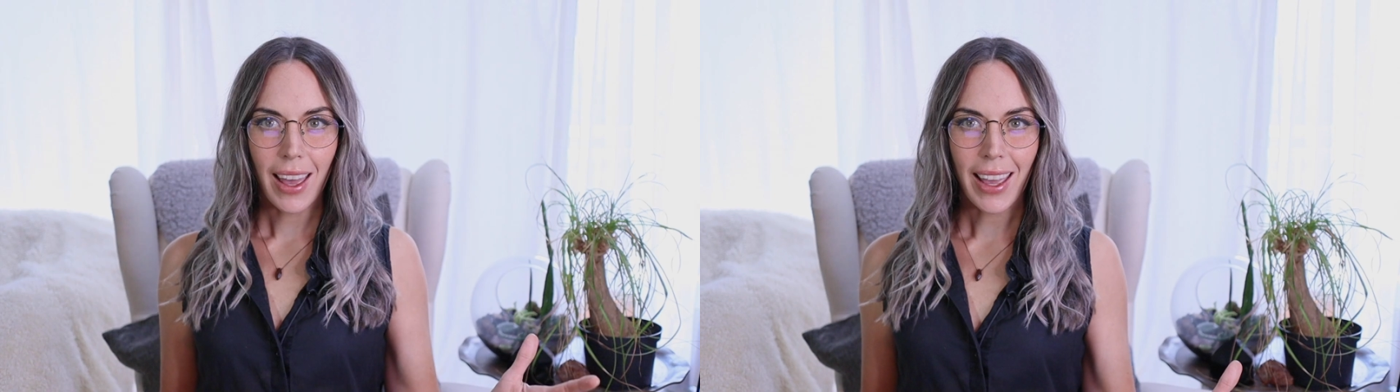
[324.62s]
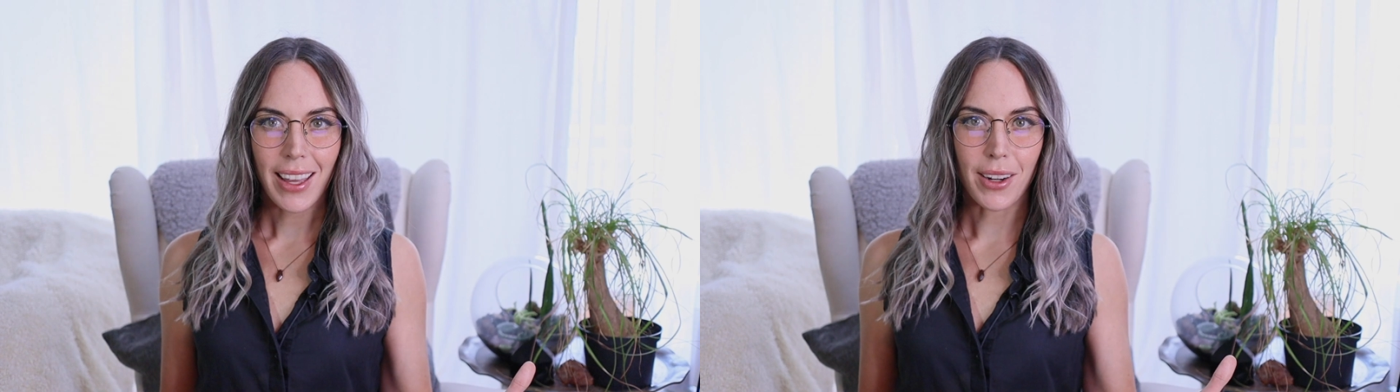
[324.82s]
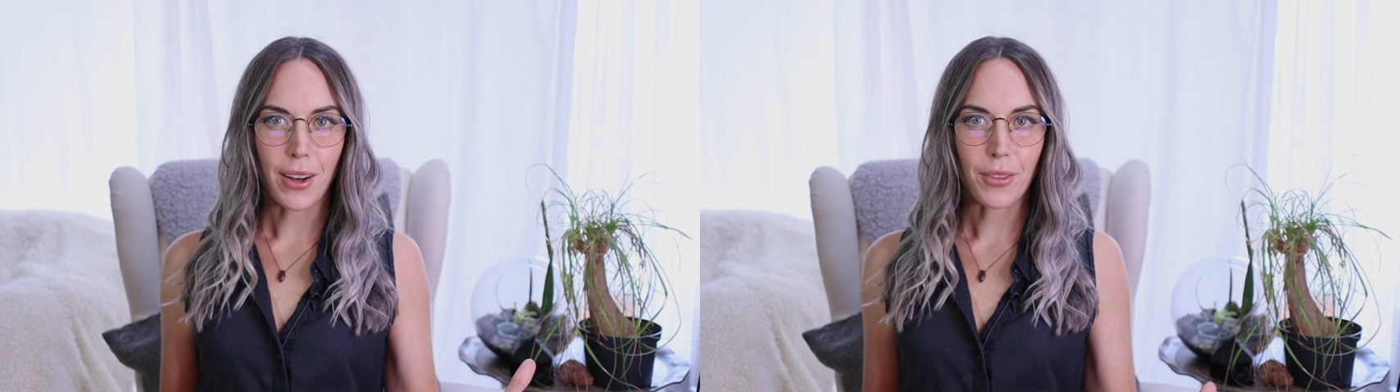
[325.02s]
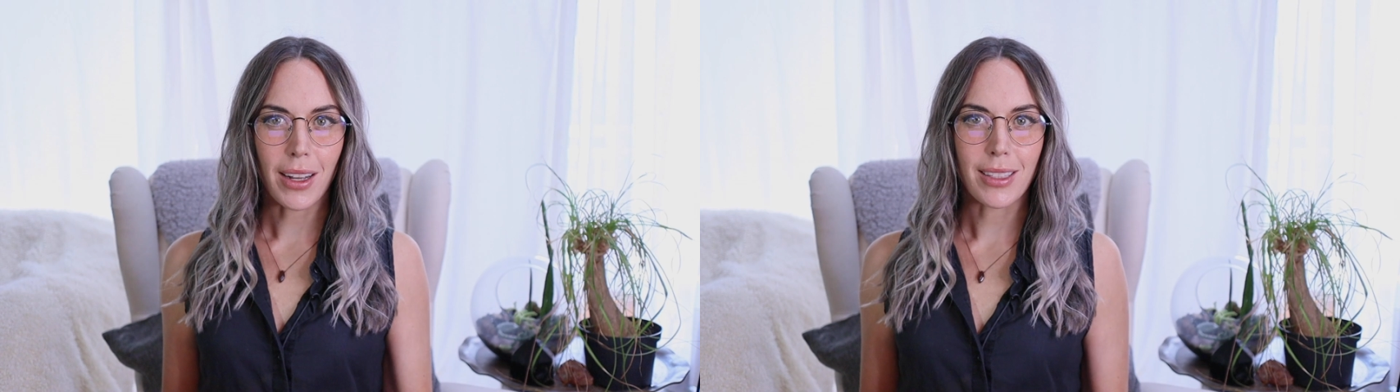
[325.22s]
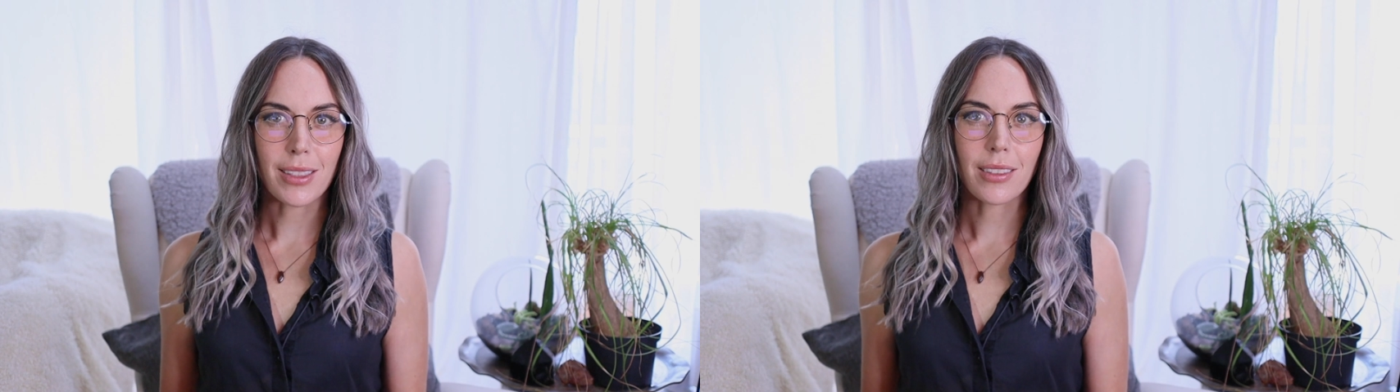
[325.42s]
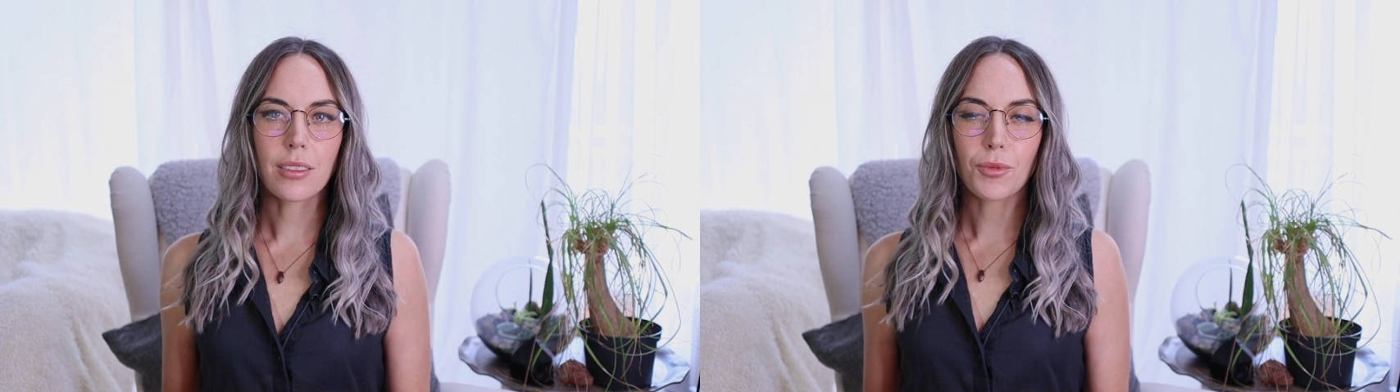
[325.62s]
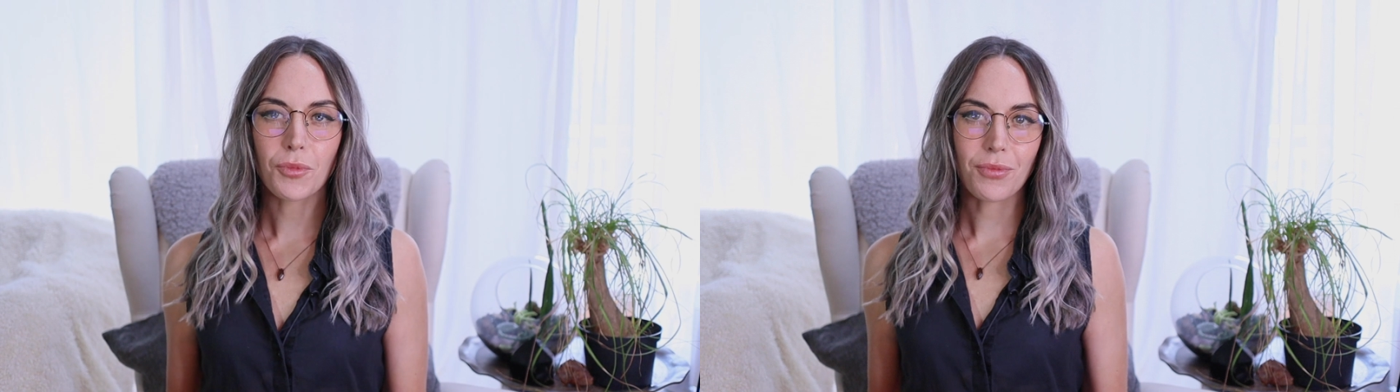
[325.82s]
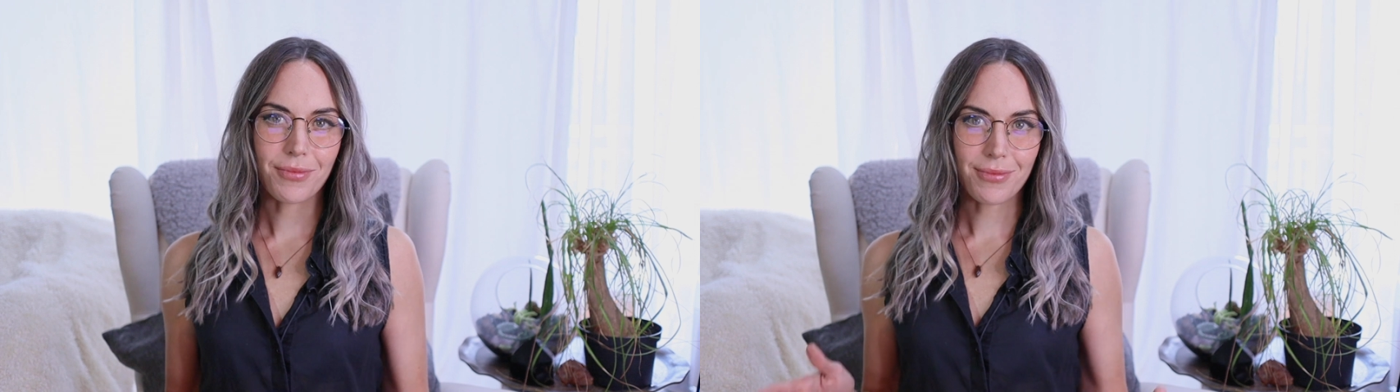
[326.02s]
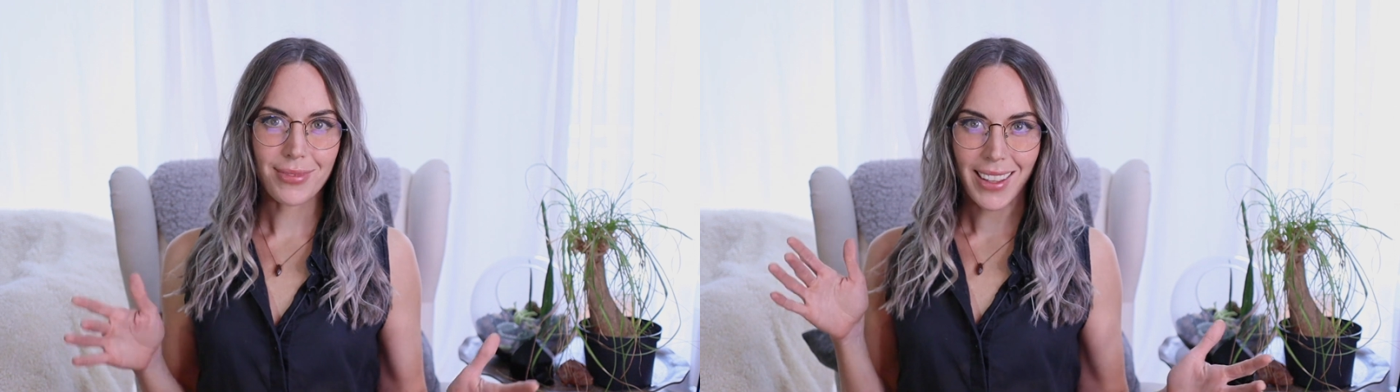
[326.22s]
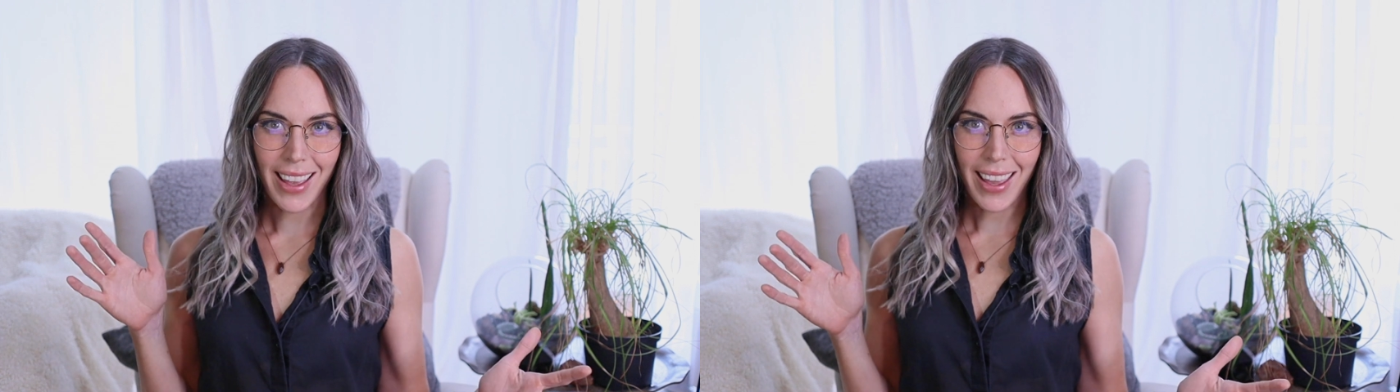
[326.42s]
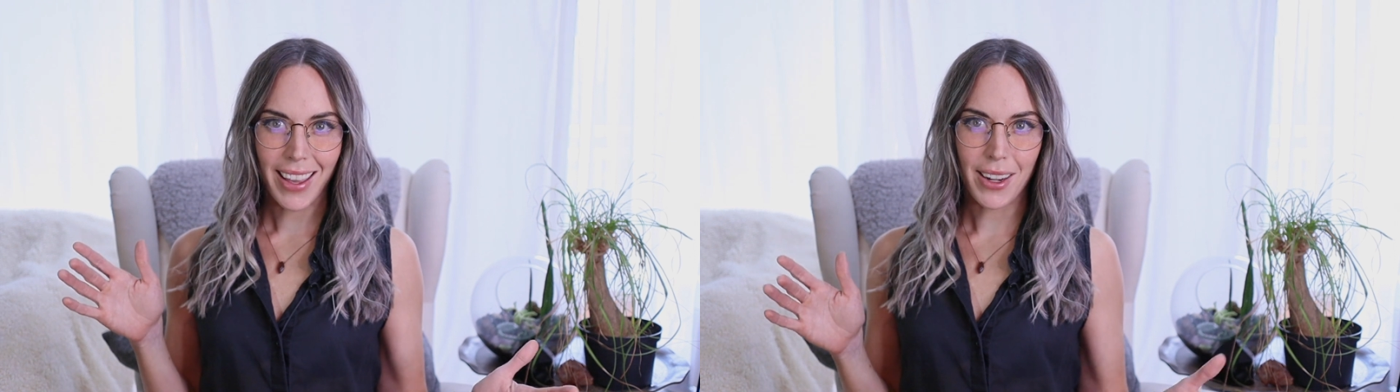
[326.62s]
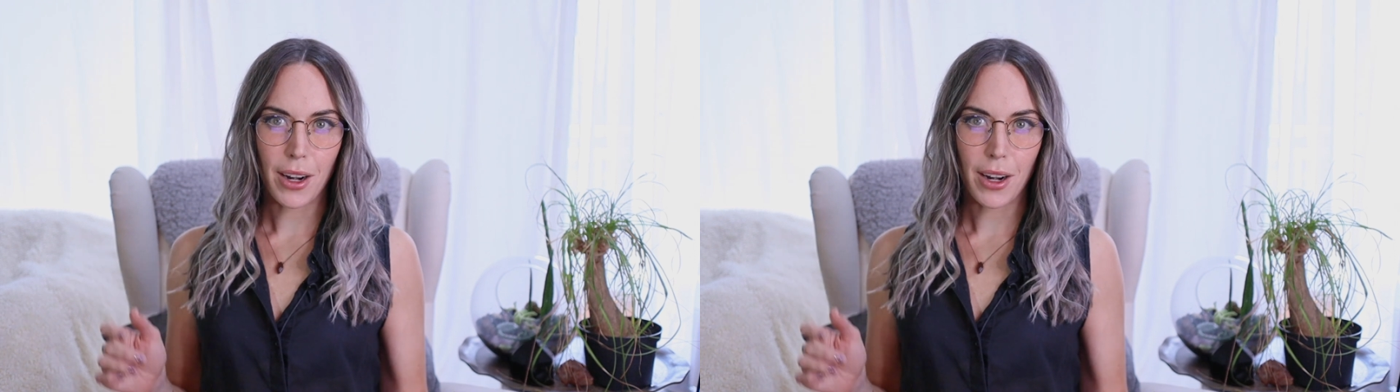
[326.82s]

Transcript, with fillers: hey, internet friends. Hey,